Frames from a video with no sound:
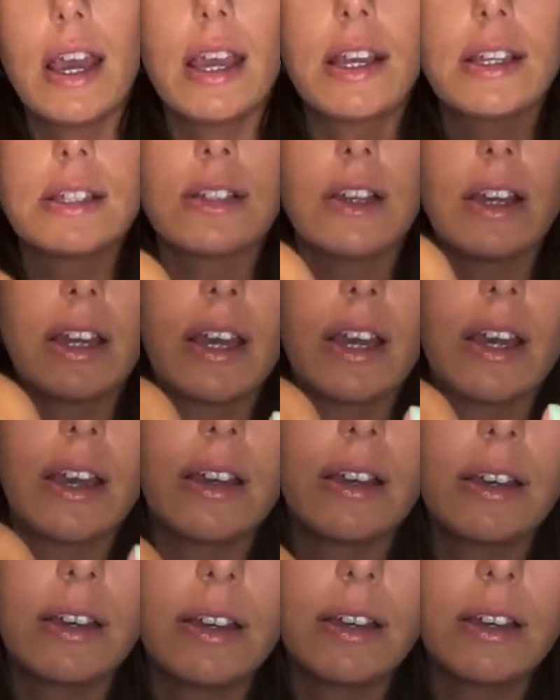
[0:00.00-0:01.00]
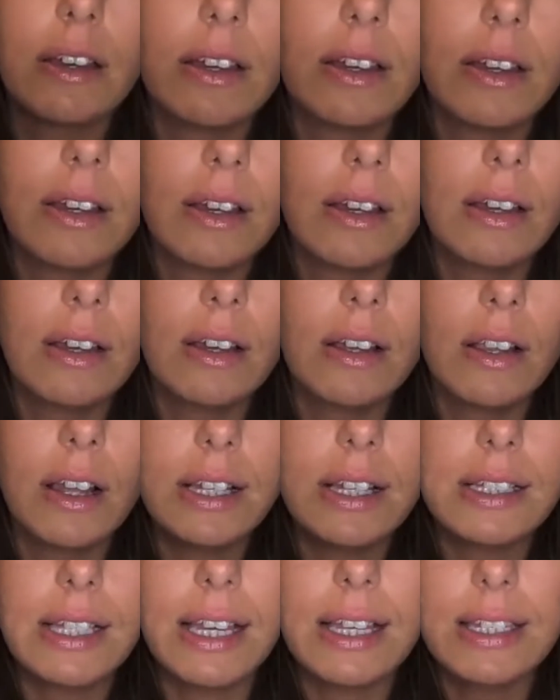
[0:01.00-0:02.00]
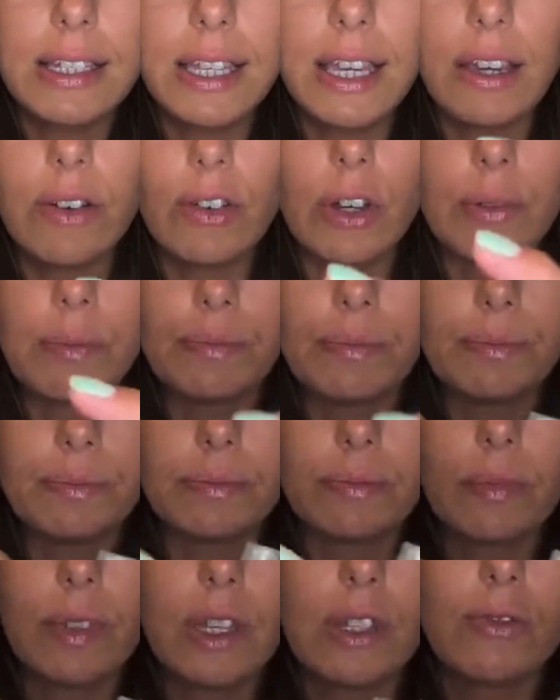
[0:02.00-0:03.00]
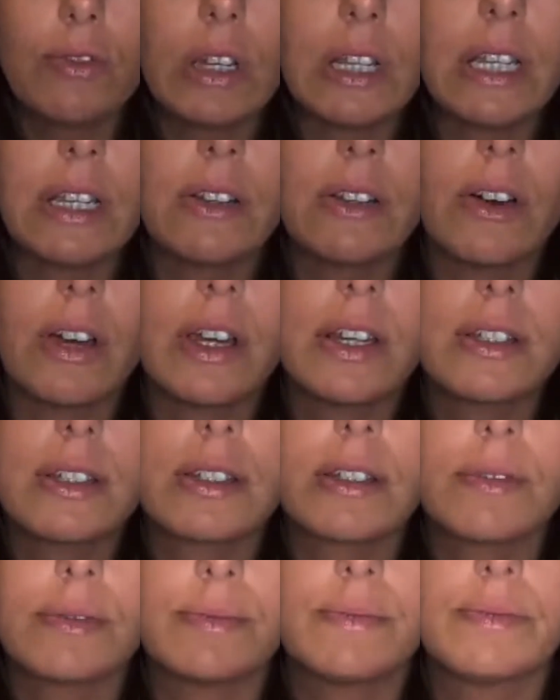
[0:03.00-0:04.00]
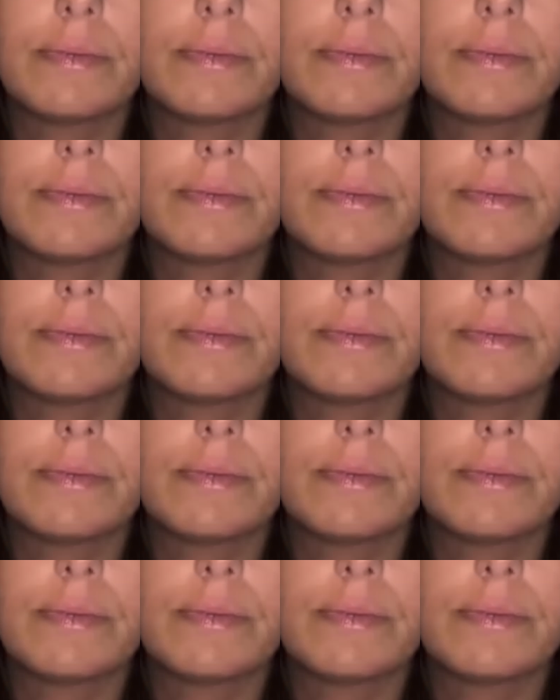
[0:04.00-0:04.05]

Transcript: It's like a, like I say, a serum. It's really nice